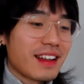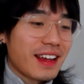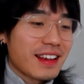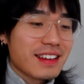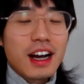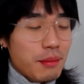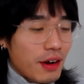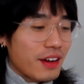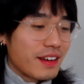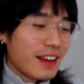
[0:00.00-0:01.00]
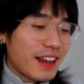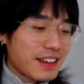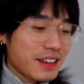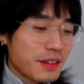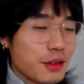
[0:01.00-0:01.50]
Like, come on.
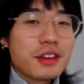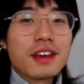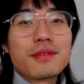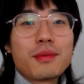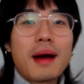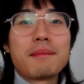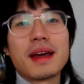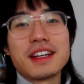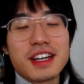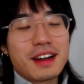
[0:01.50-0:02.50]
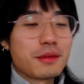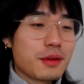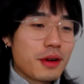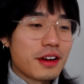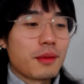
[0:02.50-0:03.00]
Like, you give one paycheck, we
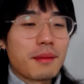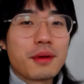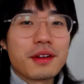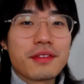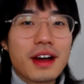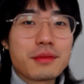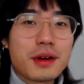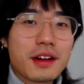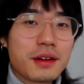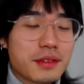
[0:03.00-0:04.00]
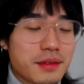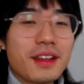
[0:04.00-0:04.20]
work 1.5 workload.